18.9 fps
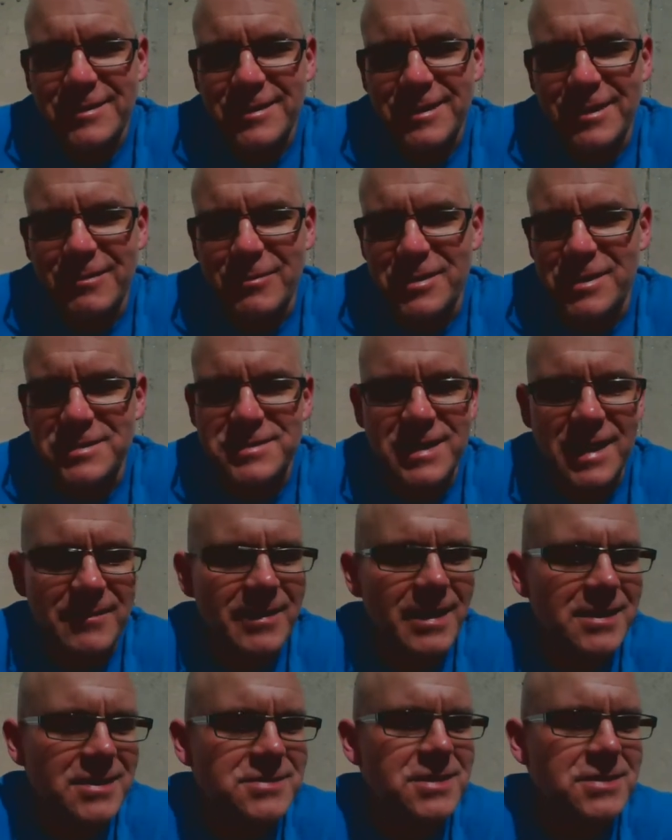you know, where the same
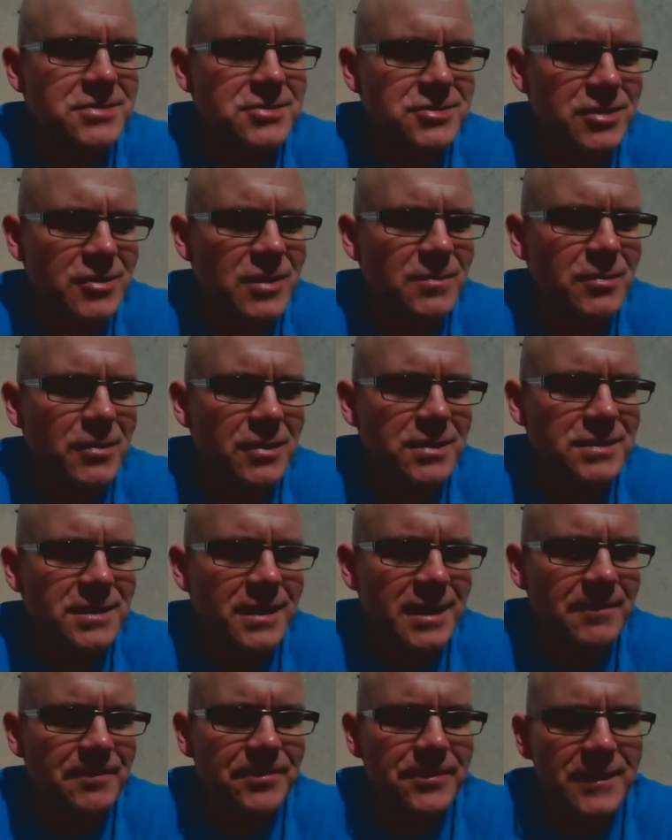guy just doesn't show up all the
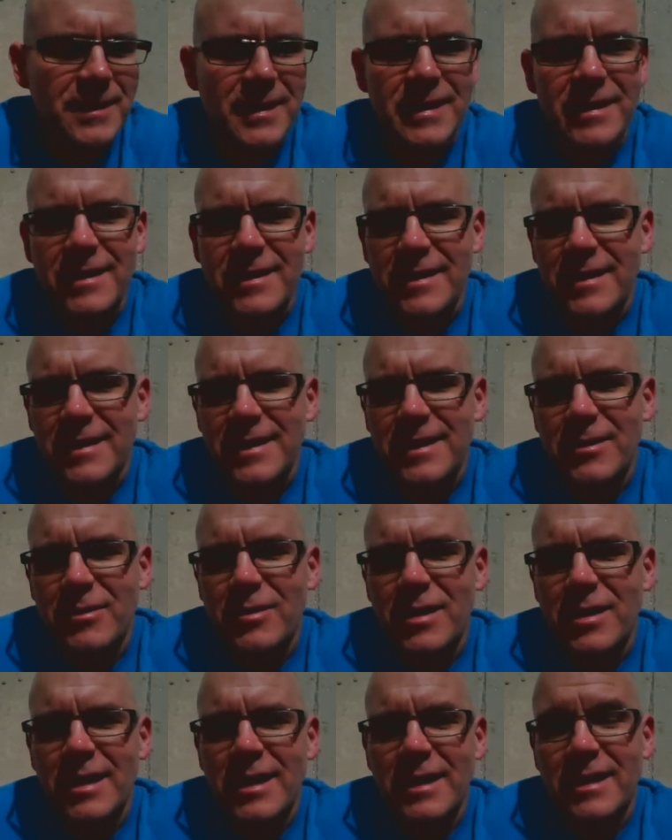time. You know,
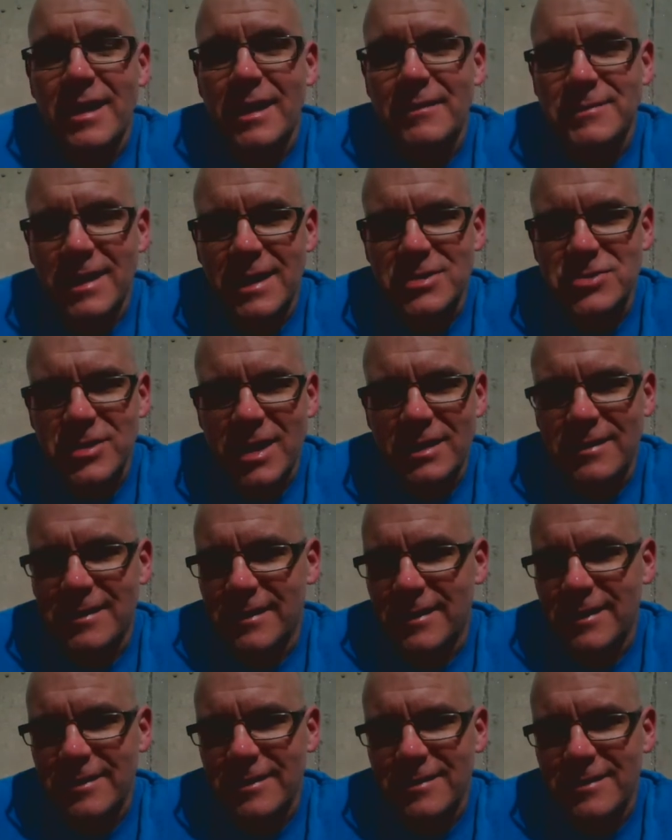kind of
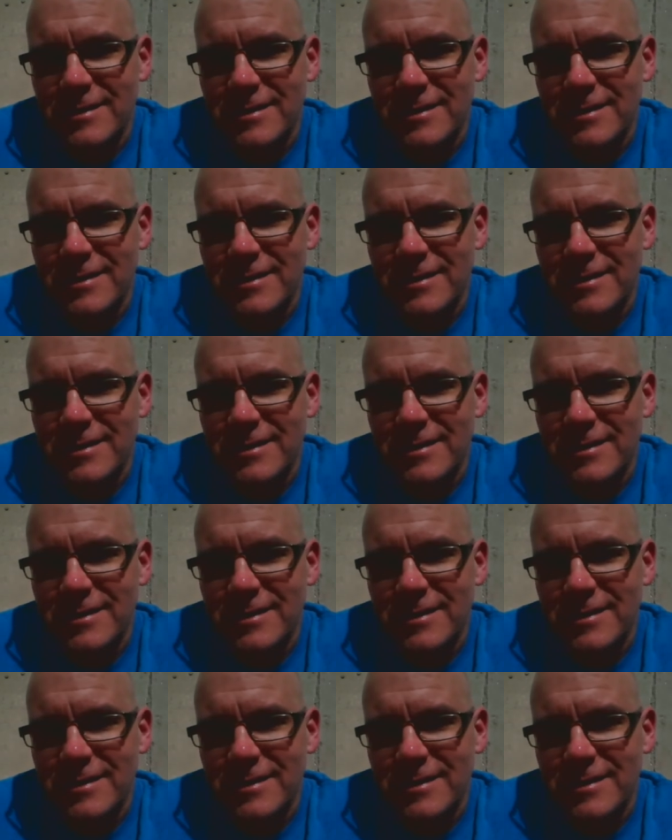tangentially,